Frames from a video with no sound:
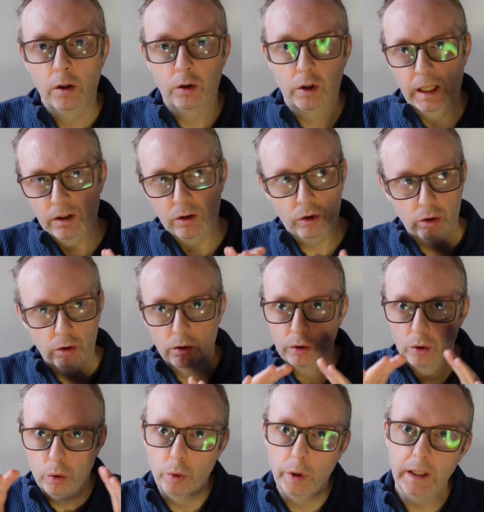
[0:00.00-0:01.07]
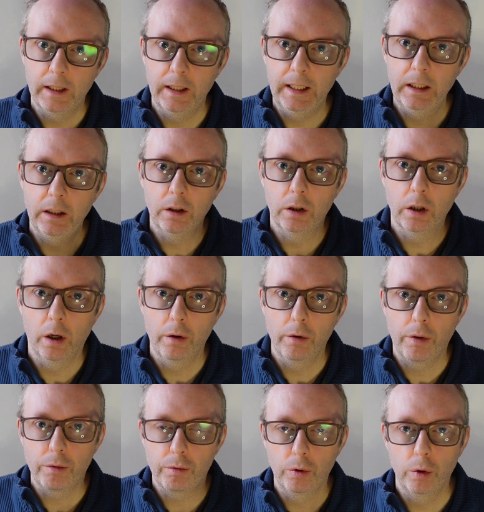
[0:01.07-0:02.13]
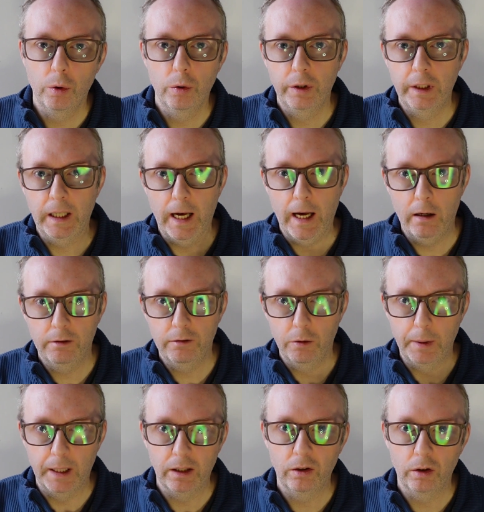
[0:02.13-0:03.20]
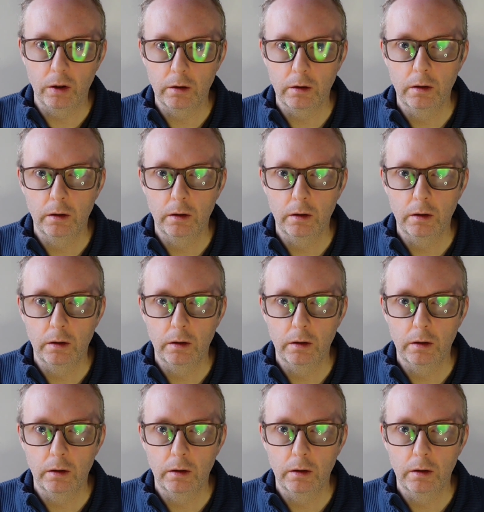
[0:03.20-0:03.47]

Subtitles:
So let's quickly go through the alphabet.